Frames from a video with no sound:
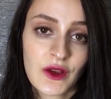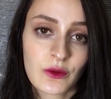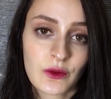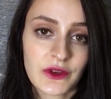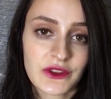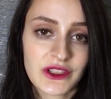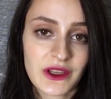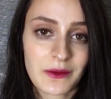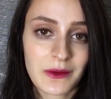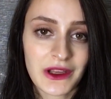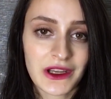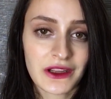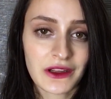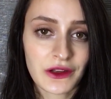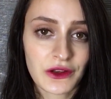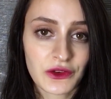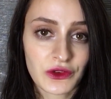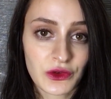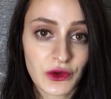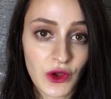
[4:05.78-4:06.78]
One time I
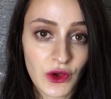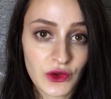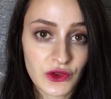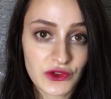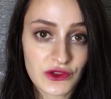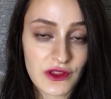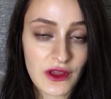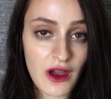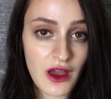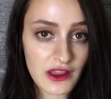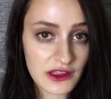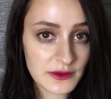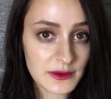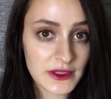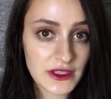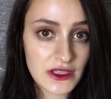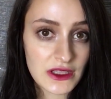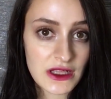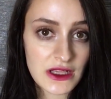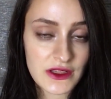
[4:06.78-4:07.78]
needed to go to the
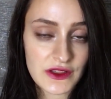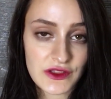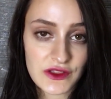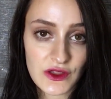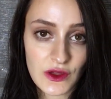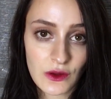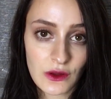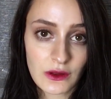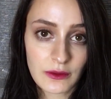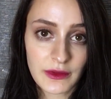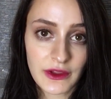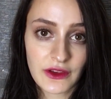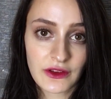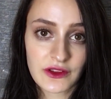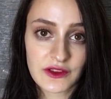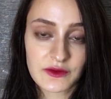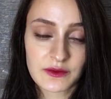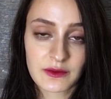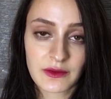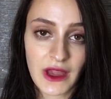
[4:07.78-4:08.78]
hospital in Seoul
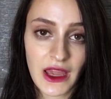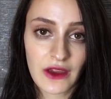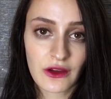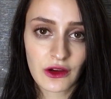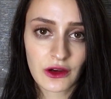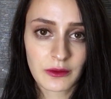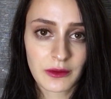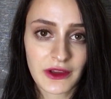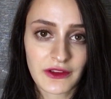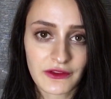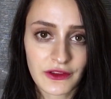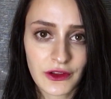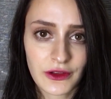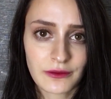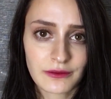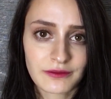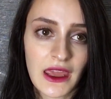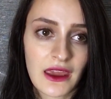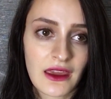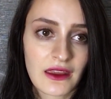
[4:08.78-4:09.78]
because I hurt my foot,
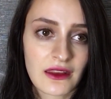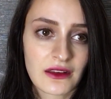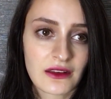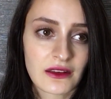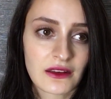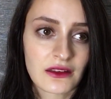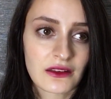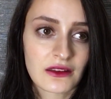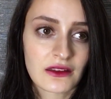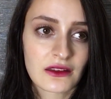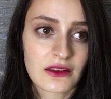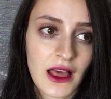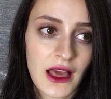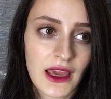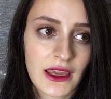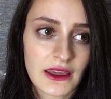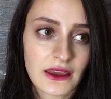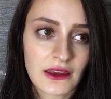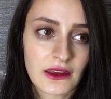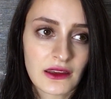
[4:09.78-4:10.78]
and
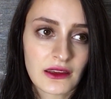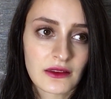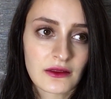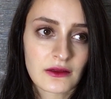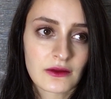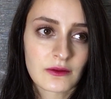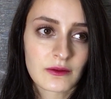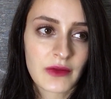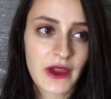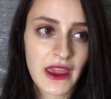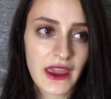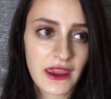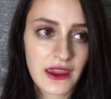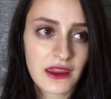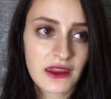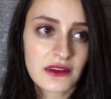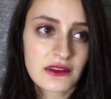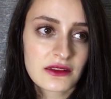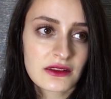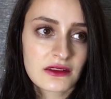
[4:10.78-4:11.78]
I
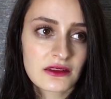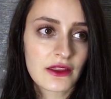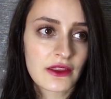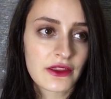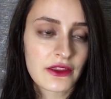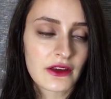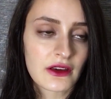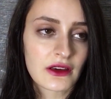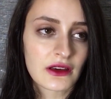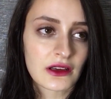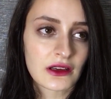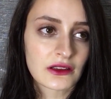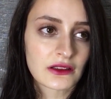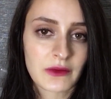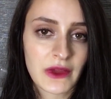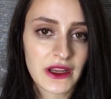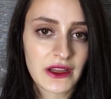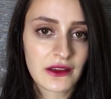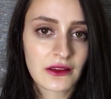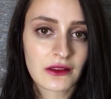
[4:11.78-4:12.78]
paid the
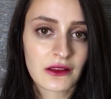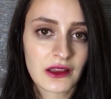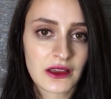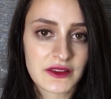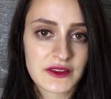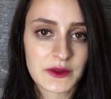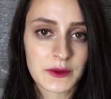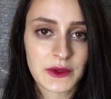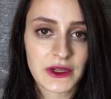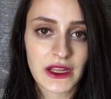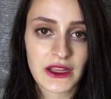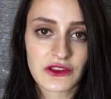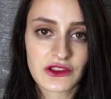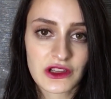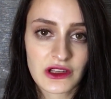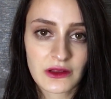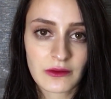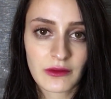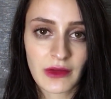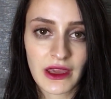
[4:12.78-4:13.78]
medical
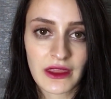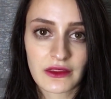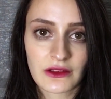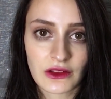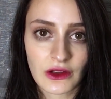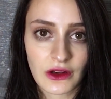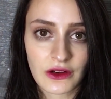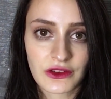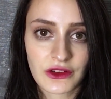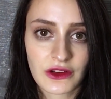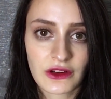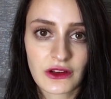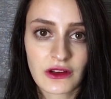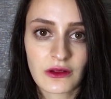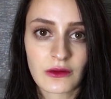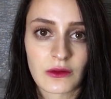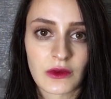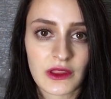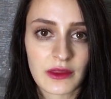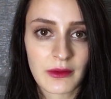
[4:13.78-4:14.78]
examination by the doctor
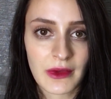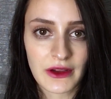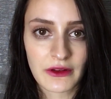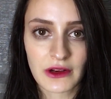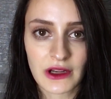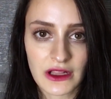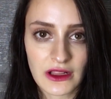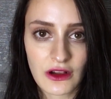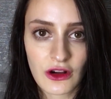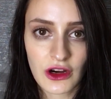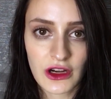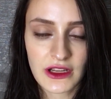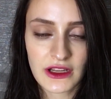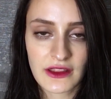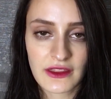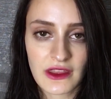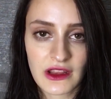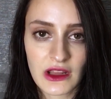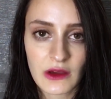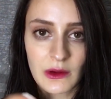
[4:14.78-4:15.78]
with my credit card,
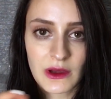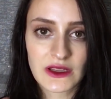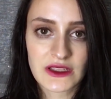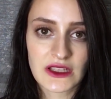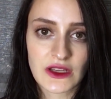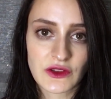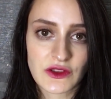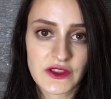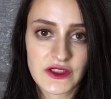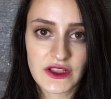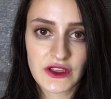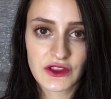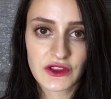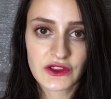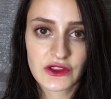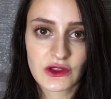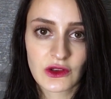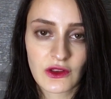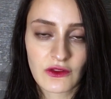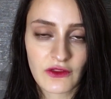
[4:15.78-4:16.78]
and then I went downstairs
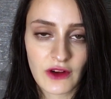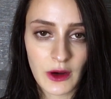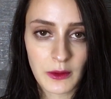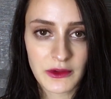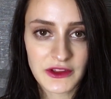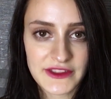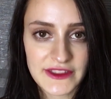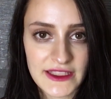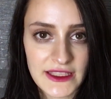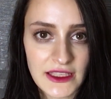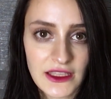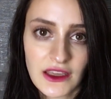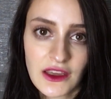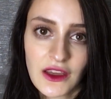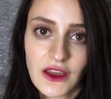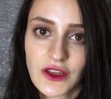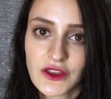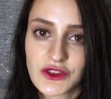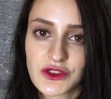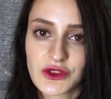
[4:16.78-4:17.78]
to the pharmacy
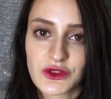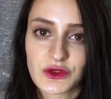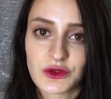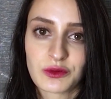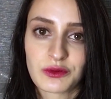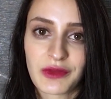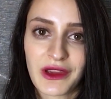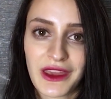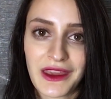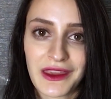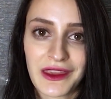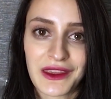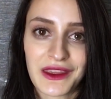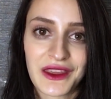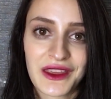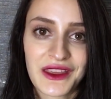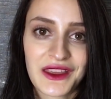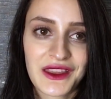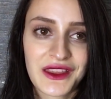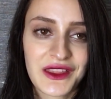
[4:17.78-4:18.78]
to pay